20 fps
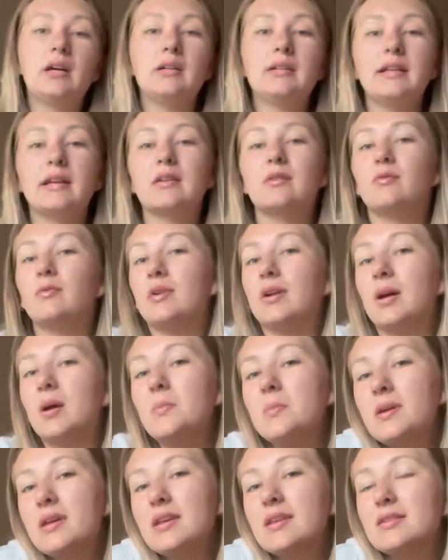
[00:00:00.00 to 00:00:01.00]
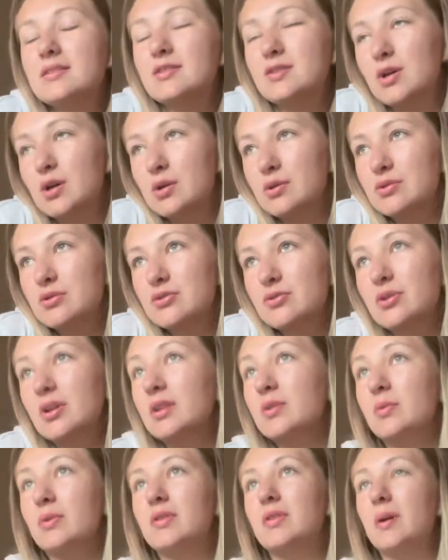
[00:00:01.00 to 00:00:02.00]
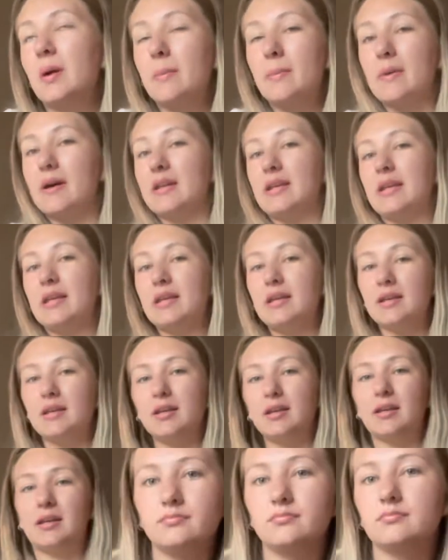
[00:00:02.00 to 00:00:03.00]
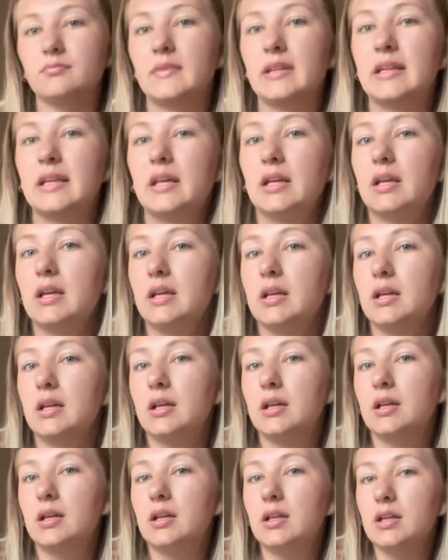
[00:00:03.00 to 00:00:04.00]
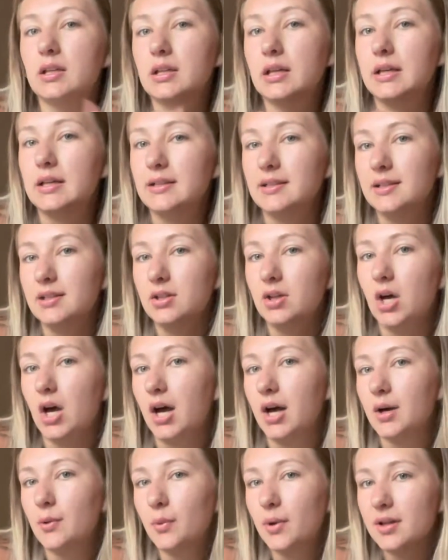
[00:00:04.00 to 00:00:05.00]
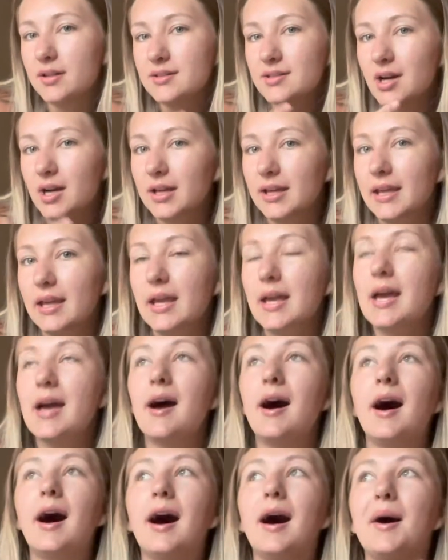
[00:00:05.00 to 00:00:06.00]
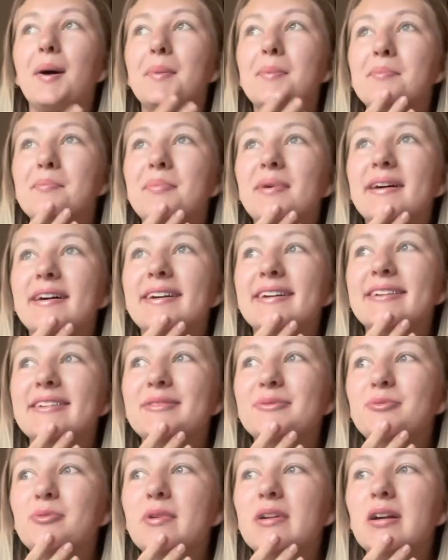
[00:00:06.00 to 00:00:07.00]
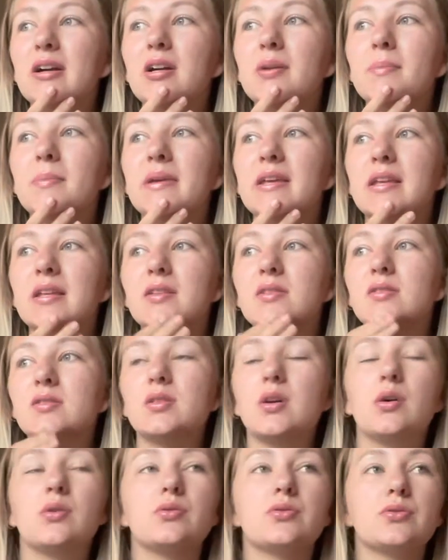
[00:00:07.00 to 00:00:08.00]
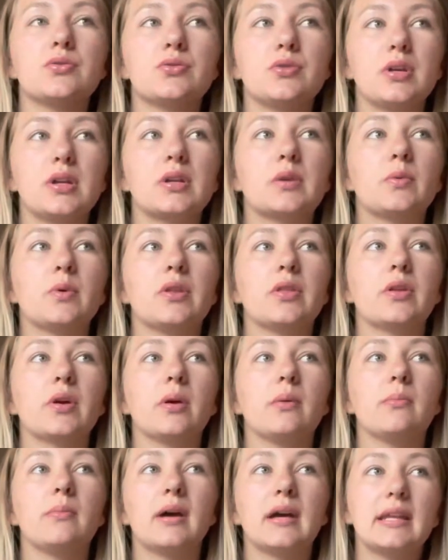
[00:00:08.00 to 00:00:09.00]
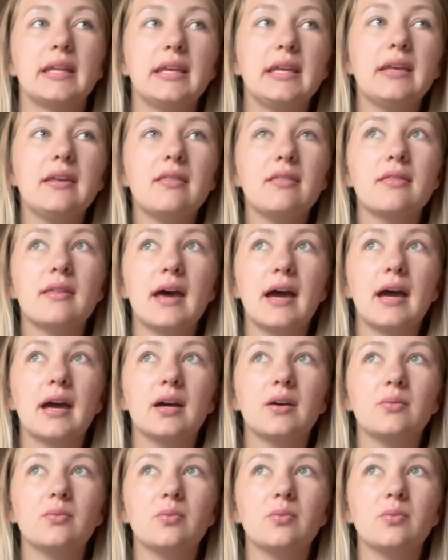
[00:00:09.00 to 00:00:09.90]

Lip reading: Like, we are being so strict with our money. It got a little hot while talking. But we are being so strict with our money that